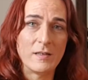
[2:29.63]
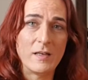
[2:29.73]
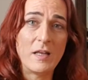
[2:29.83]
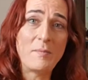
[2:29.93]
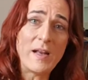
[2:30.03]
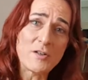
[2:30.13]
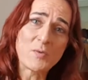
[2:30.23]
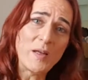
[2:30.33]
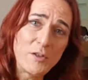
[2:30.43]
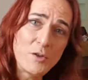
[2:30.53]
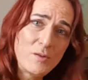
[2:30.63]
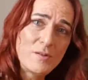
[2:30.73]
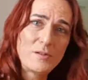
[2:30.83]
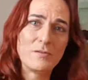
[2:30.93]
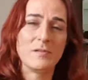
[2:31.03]
It matters what you
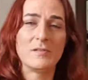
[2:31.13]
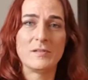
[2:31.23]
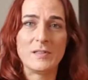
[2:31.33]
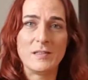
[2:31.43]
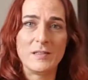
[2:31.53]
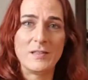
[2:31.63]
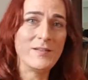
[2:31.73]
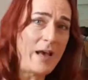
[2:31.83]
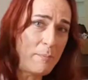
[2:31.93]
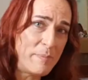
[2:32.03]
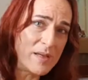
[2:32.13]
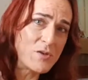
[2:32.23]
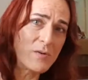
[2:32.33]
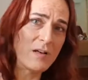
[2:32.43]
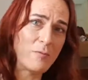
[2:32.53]
do. The
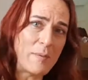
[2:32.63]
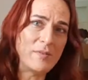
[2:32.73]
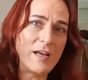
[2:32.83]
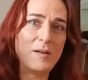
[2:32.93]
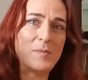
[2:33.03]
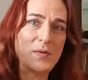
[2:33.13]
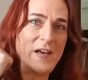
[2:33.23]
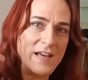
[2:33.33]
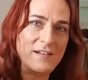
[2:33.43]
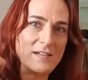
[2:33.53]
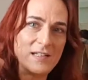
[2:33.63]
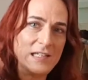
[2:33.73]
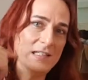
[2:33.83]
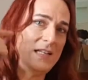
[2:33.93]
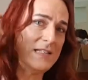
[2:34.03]
habitual reptile brain
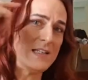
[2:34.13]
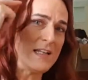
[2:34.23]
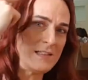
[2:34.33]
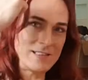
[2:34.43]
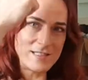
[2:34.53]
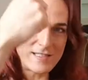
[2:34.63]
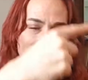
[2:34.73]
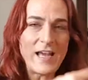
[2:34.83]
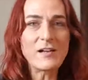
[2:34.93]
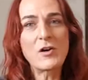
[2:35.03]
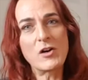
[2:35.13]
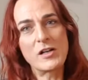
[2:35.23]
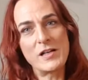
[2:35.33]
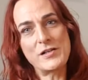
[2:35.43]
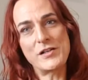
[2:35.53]
doesn't understand
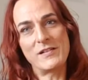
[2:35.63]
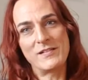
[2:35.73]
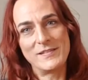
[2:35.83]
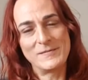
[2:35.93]
cognition.